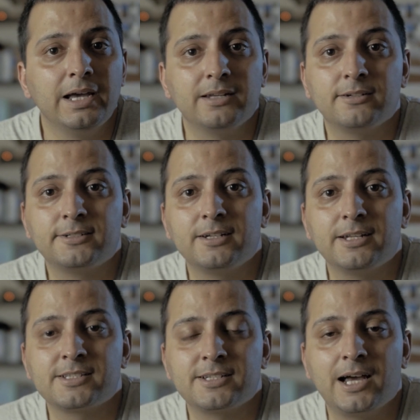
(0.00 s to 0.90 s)
and until
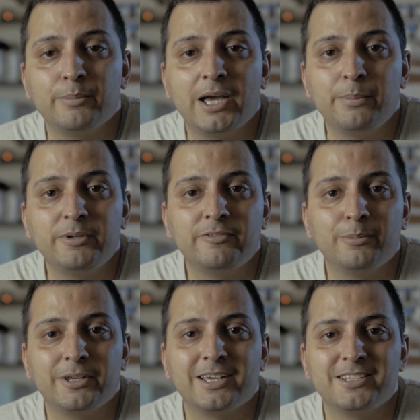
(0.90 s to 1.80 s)
next time, happy
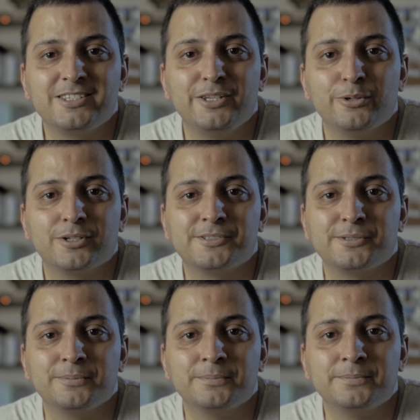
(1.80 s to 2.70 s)
filming and see you all soon.